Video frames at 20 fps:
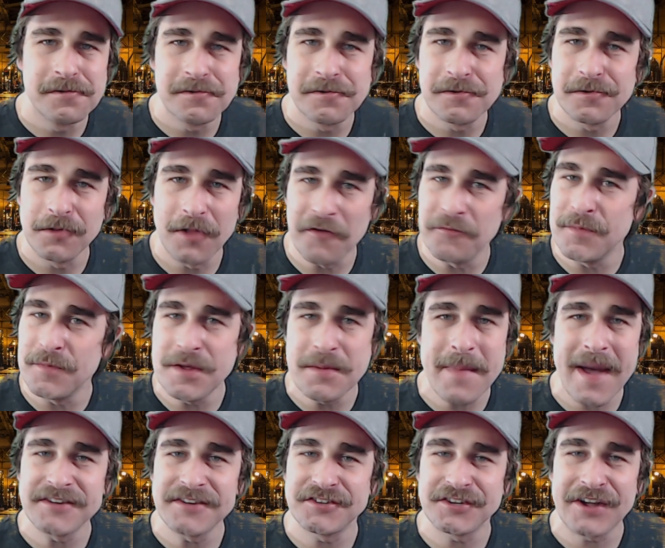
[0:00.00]
Love me
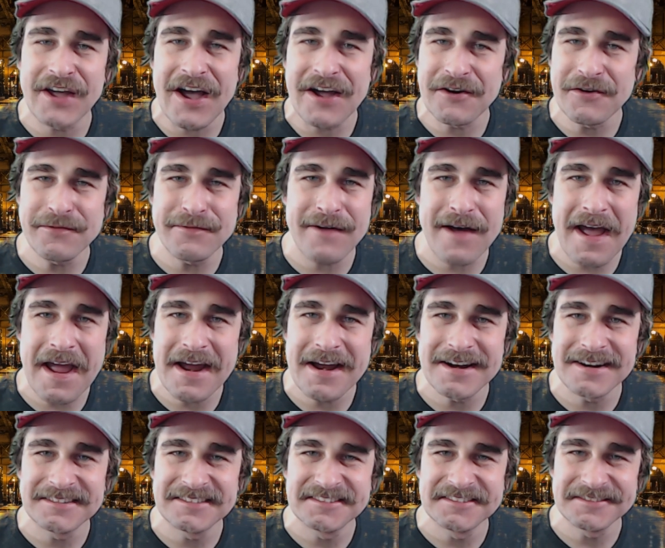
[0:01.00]
my Chicago Fire.
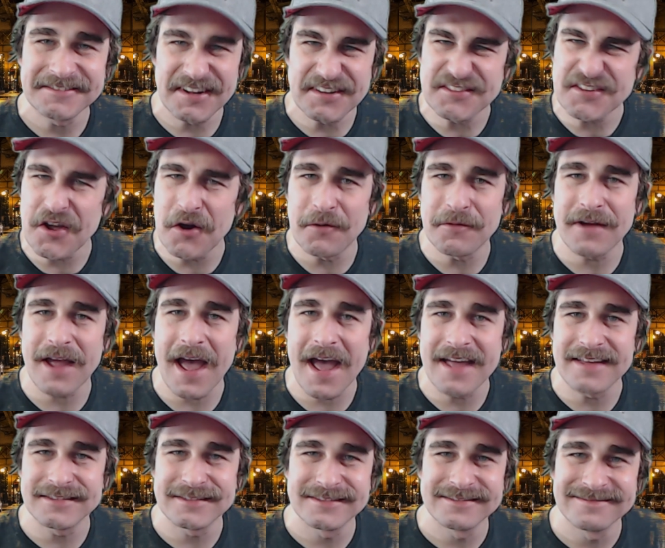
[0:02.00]
Let's go,
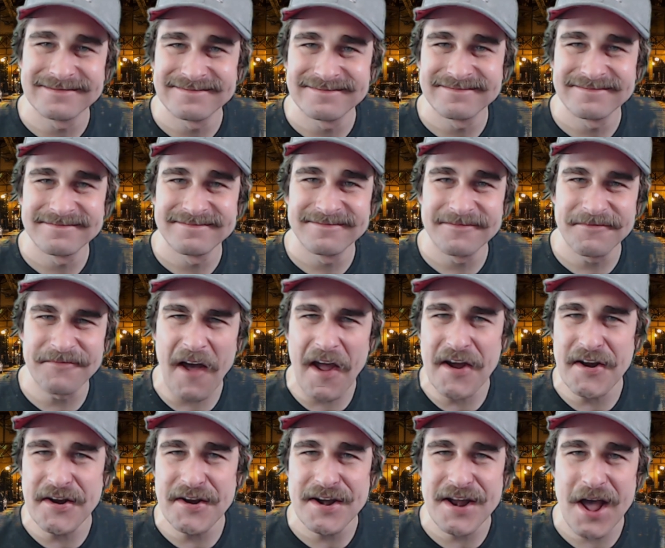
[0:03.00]
guys. Fire it